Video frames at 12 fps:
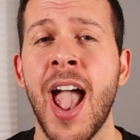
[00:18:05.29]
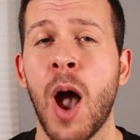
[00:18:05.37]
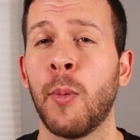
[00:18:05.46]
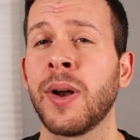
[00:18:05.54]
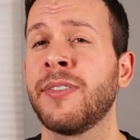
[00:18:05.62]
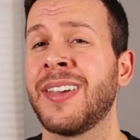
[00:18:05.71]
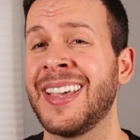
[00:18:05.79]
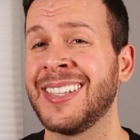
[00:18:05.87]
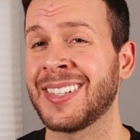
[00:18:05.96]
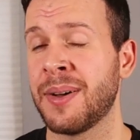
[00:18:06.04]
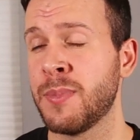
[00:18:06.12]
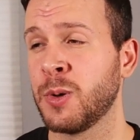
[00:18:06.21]
And one of
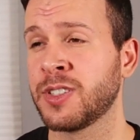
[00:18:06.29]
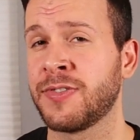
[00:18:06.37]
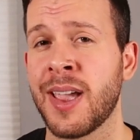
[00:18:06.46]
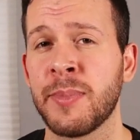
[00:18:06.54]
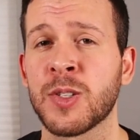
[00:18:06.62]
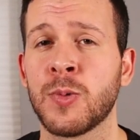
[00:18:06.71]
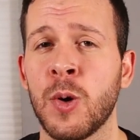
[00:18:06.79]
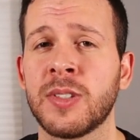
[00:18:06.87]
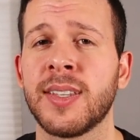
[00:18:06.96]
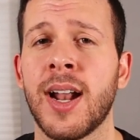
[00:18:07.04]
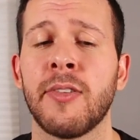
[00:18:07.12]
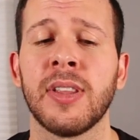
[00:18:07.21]
his most famous
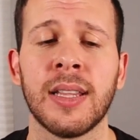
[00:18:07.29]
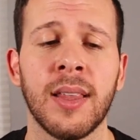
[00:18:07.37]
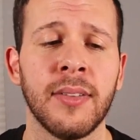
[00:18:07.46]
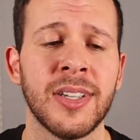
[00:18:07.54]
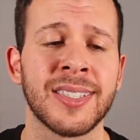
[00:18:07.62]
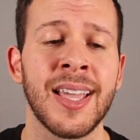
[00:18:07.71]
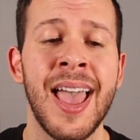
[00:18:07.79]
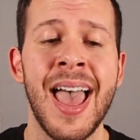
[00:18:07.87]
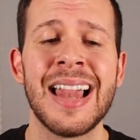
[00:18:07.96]
quotes that I really love is,